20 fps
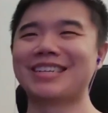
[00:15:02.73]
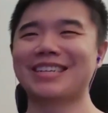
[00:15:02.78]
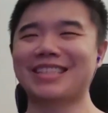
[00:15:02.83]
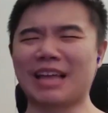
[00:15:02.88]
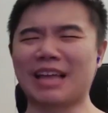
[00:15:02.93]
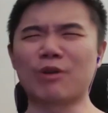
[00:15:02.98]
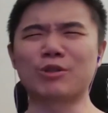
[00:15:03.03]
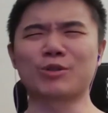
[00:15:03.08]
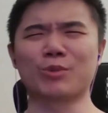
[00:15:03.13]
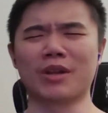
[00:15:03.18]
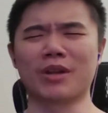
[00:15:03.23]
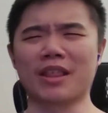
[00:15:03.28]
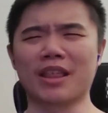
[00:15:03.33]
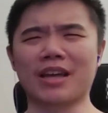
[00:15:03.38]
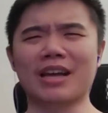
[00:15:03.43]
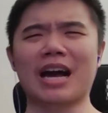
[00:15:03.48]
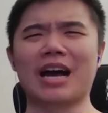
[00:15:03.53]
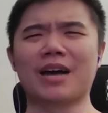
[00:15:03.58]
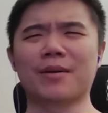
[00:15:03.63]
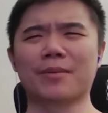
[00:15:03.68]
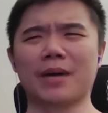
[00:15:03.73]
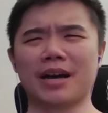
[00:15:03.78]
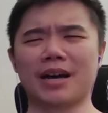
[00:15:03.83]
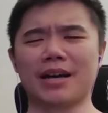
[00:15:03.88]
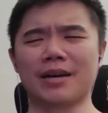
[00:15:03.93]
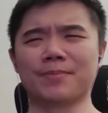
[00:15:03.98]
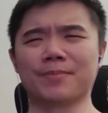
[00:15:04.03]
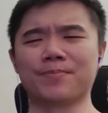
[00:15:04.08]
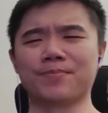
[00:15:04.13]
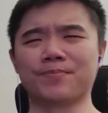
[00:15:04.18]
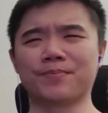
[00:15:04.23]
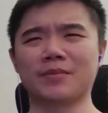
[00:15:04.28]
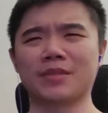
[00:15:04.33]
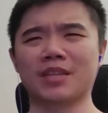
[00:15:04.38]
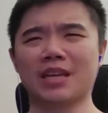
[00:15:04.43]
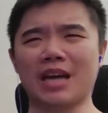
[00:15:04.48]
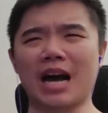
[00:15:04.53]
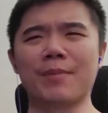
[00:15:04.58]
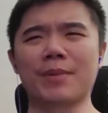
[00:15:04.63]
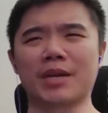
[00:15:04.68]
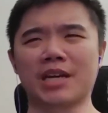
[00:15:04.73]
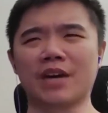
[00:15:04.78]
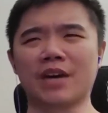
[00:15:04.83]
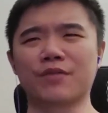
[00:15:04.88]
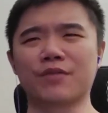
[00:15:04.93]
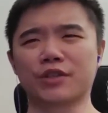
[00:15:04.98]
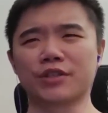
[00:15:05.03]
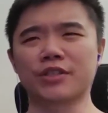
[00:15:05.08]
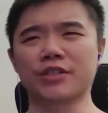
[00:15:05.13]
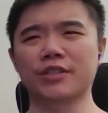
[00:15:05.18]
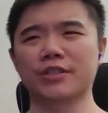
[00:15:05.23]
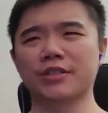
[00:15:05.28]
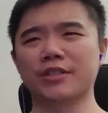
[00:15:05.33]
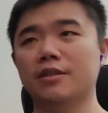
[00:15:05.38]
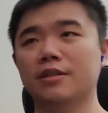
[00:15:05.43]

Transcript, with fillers: That was one of the co um, comic covers.